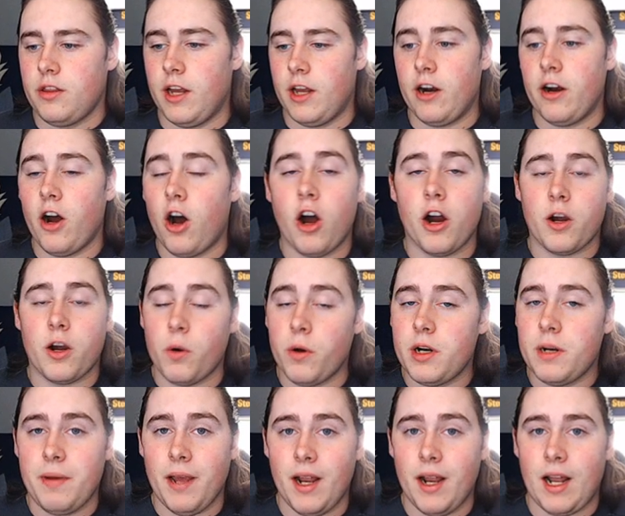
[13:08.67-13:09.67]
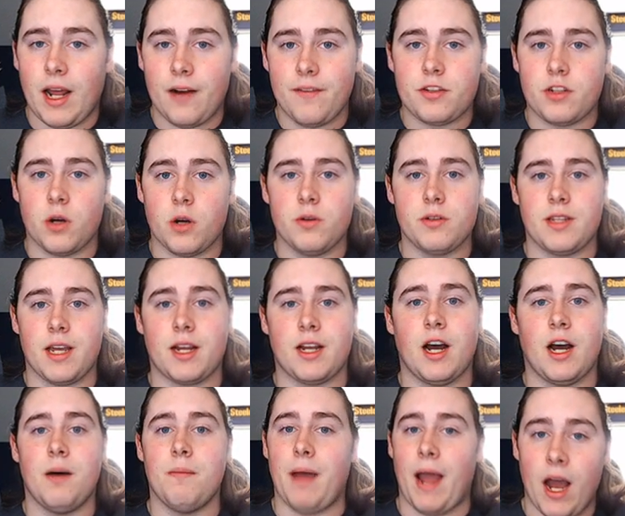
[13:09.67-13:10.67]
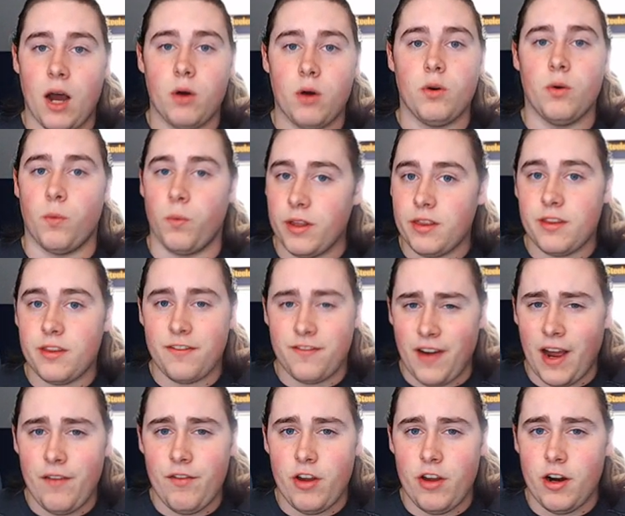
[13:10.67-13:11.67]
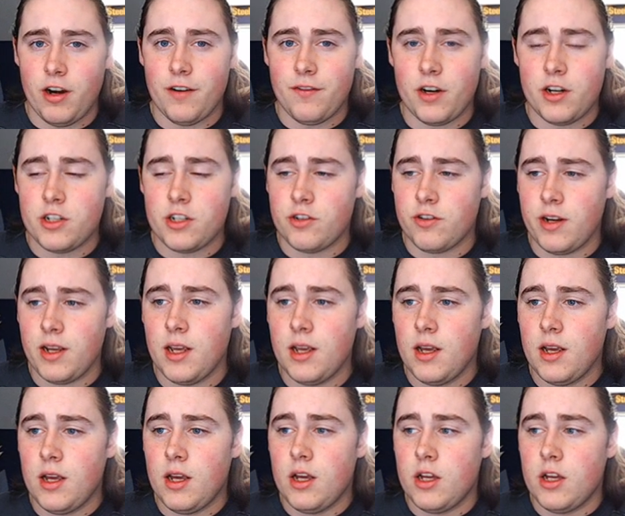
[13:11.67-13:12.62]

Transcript: There are going to be a lot of stones that come out with the 5-year anniversary,